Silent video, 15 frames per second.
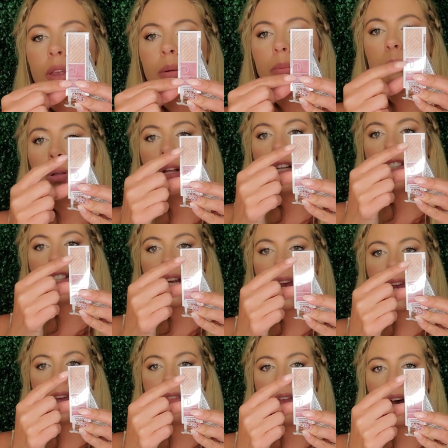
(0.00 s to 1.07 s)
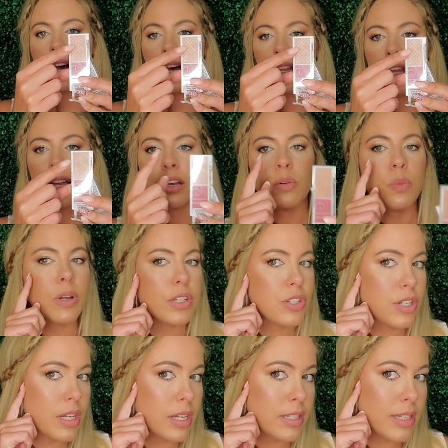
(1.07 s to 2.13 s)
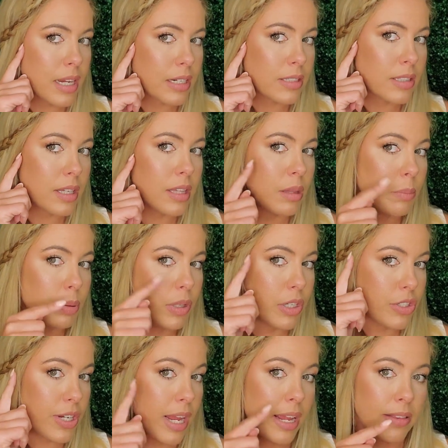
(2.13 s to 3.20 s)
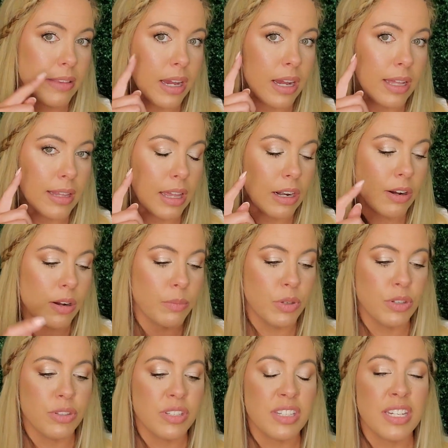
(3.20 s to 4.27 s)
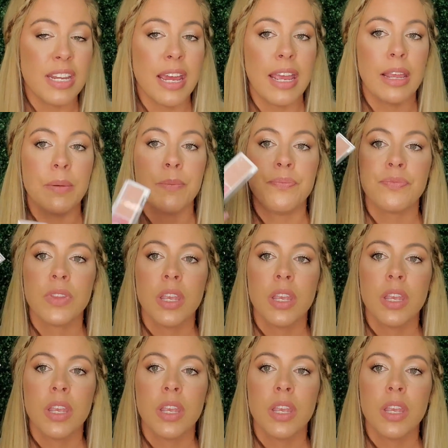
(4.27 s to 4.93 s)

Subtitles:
blush and the highlighter, which is actually the blush and the highlighter I'm using today.